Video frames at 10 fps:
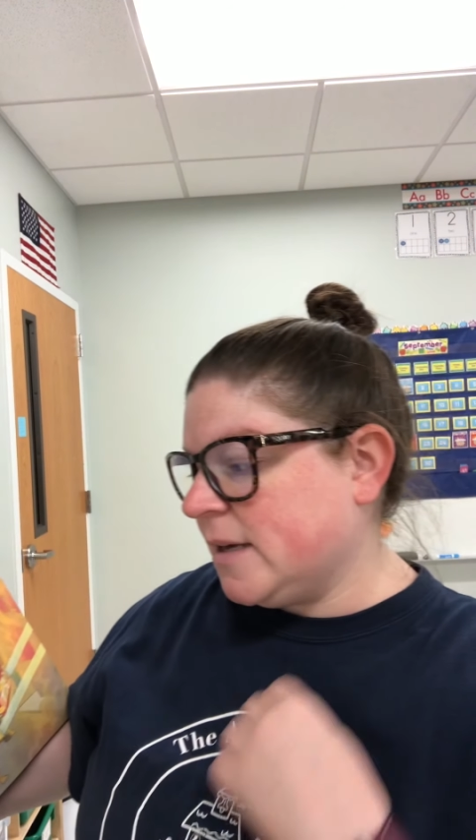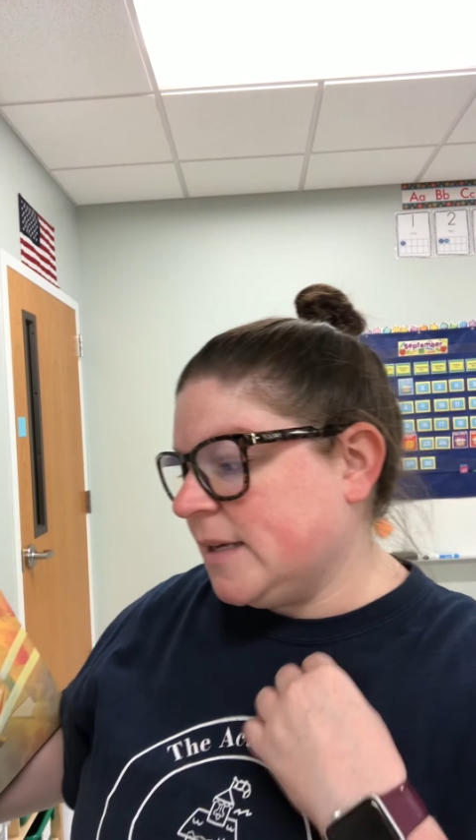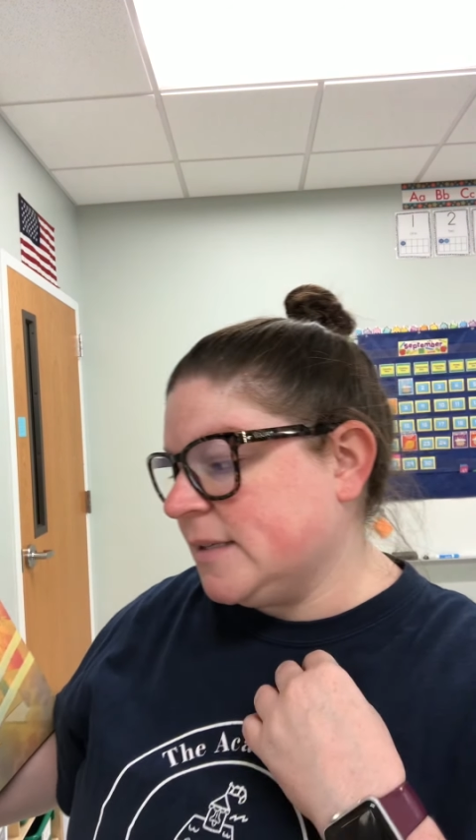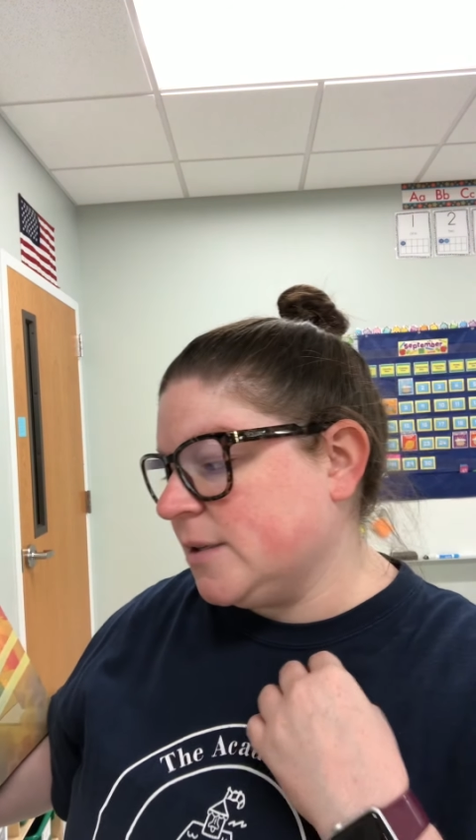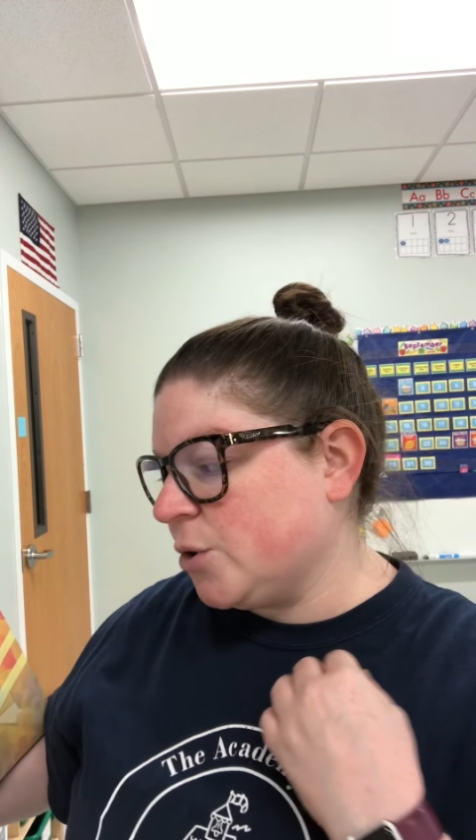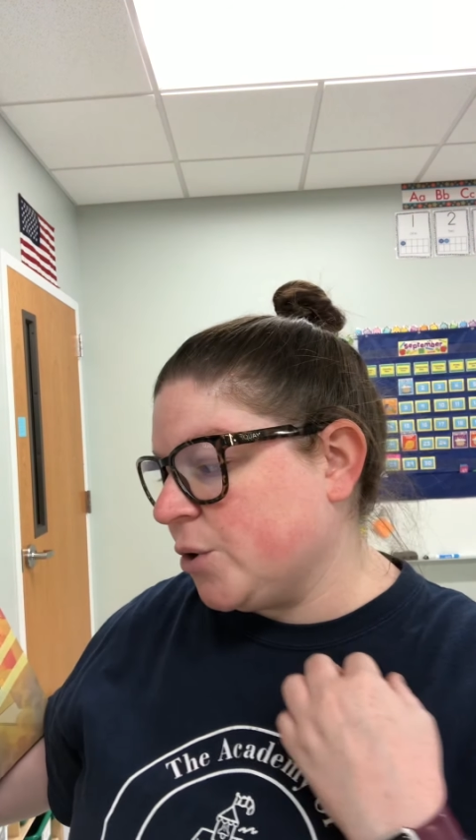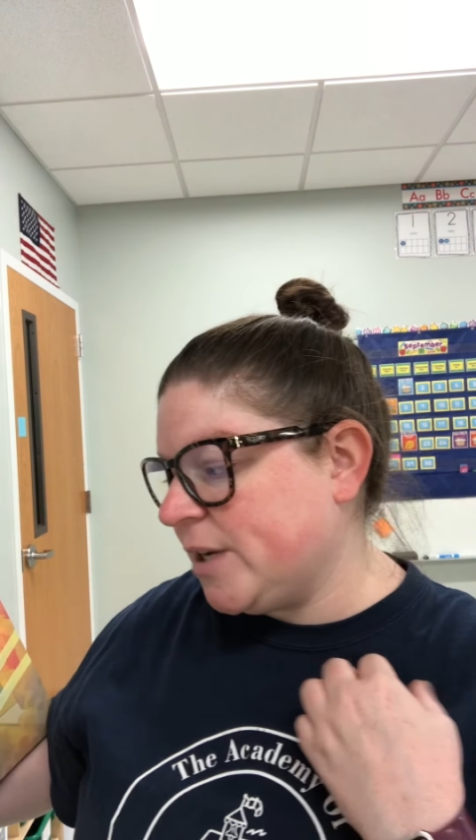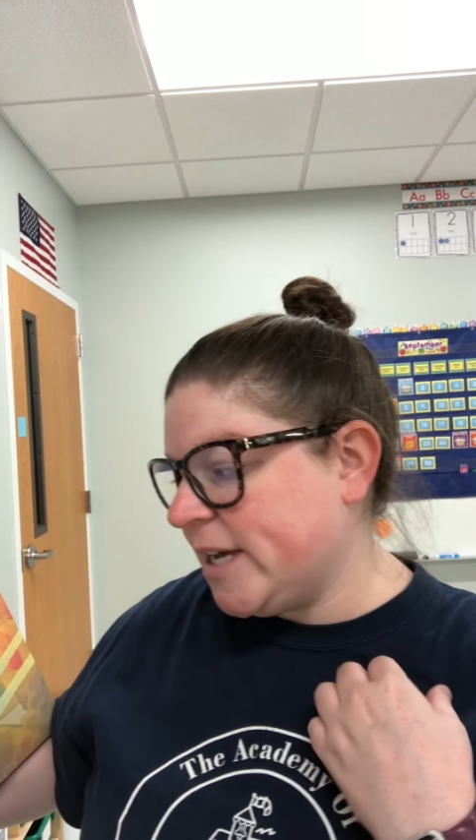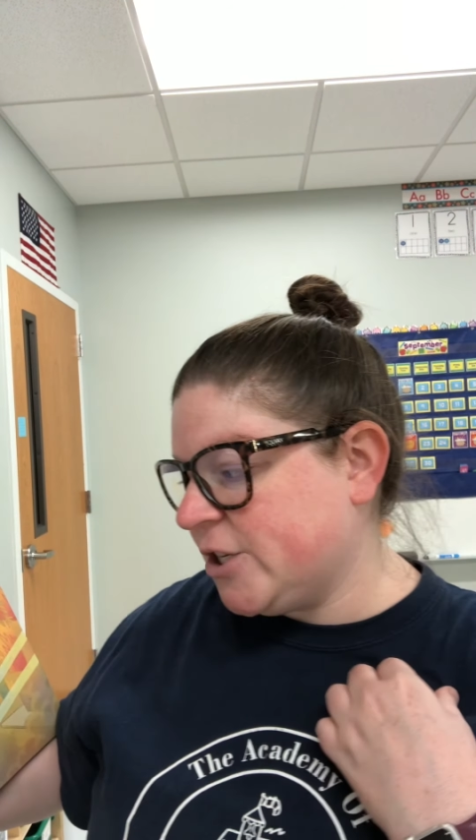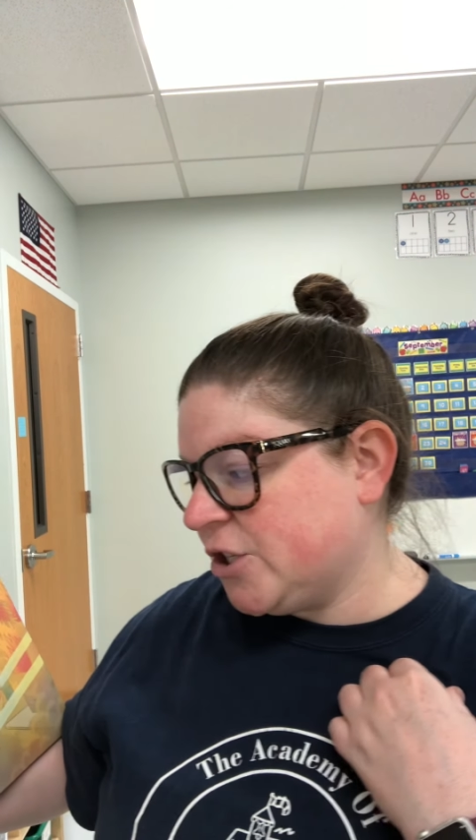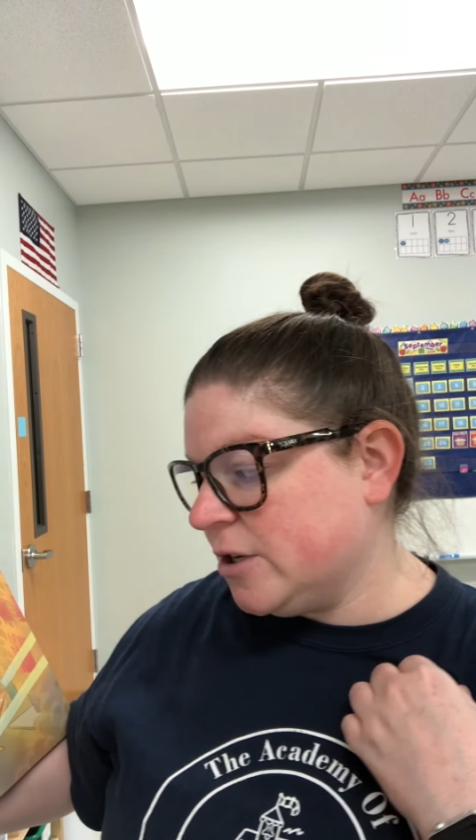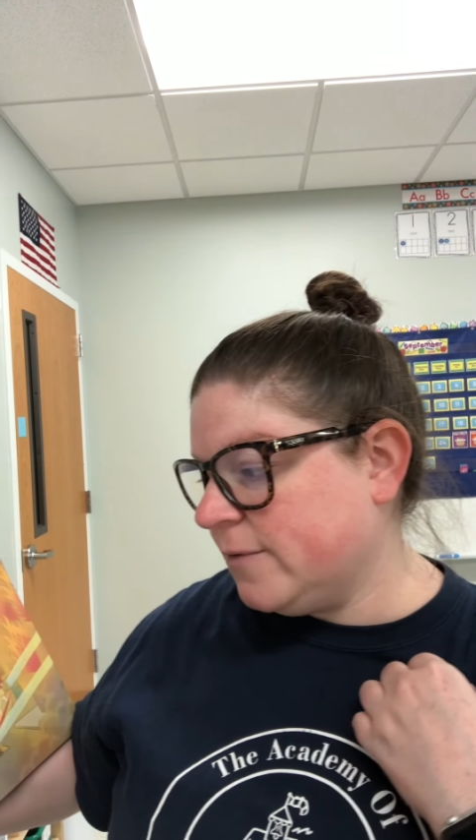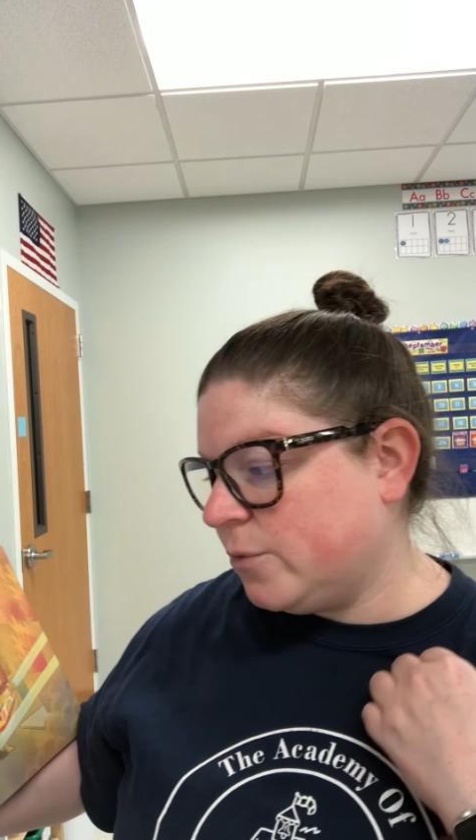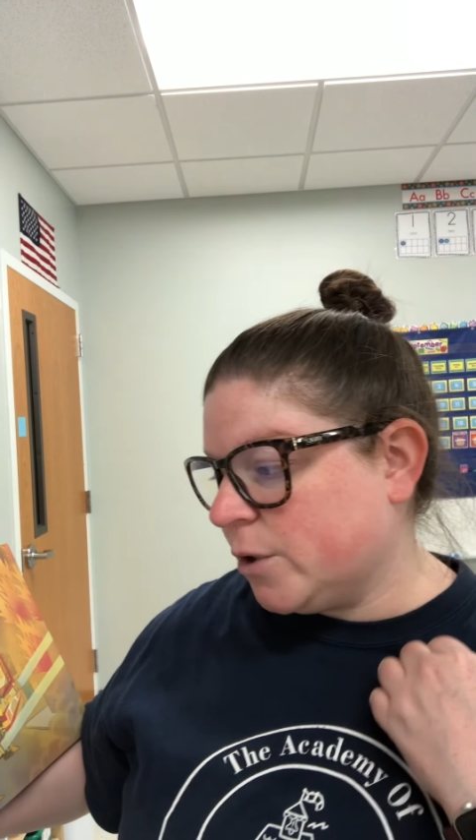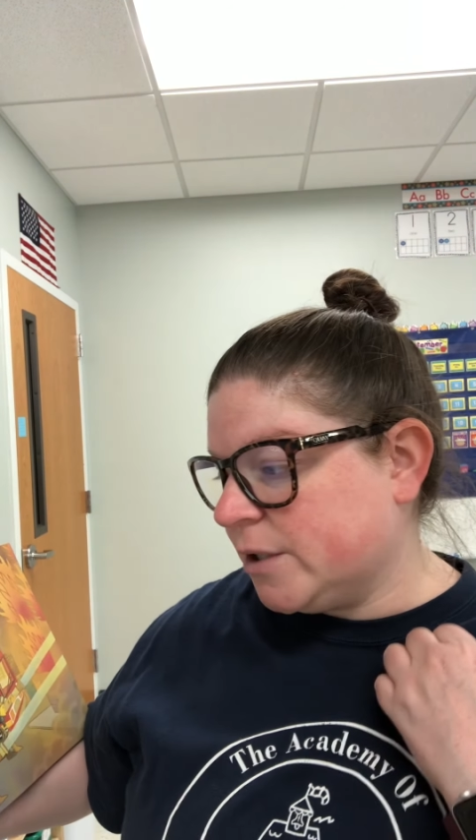is the creation
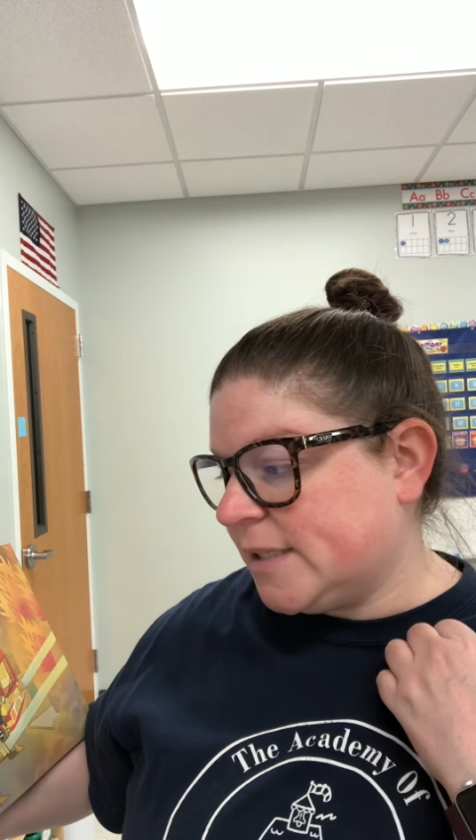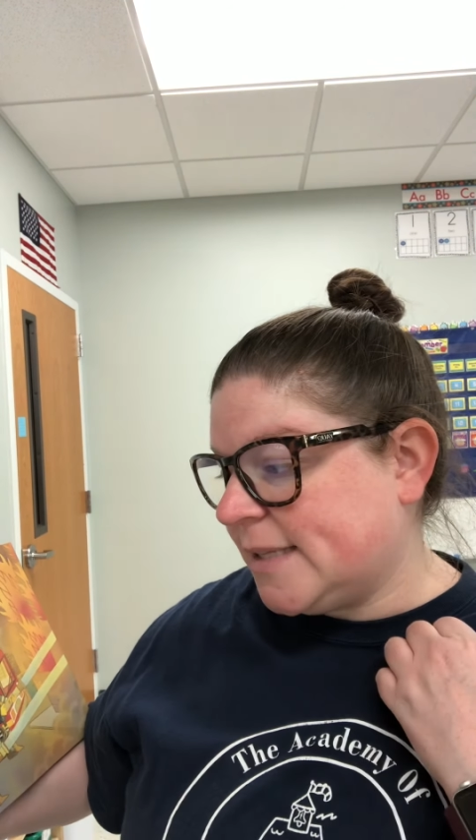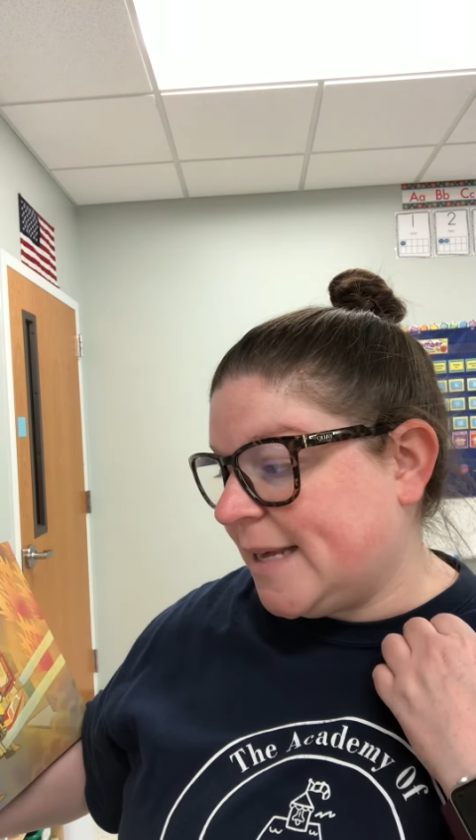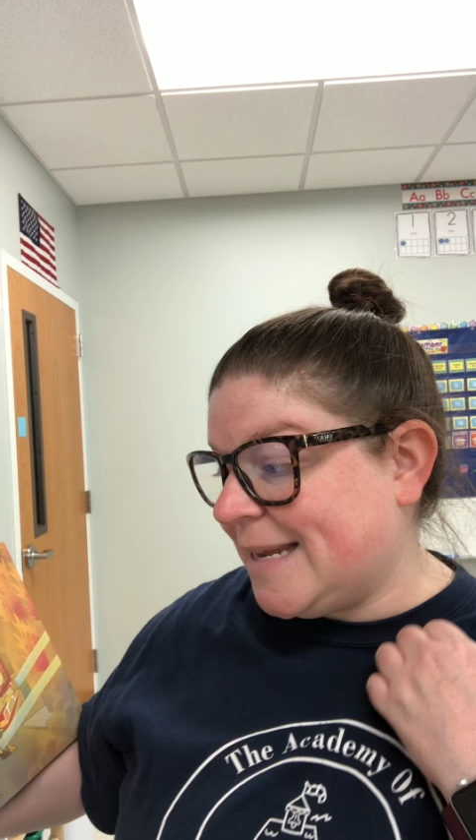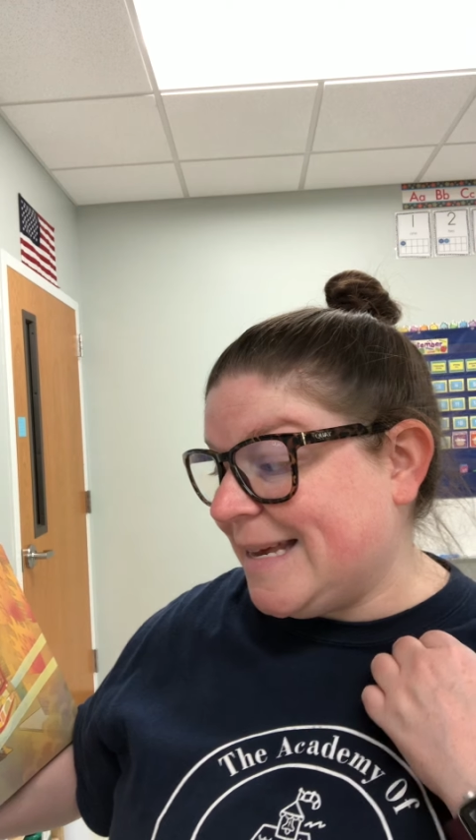of words that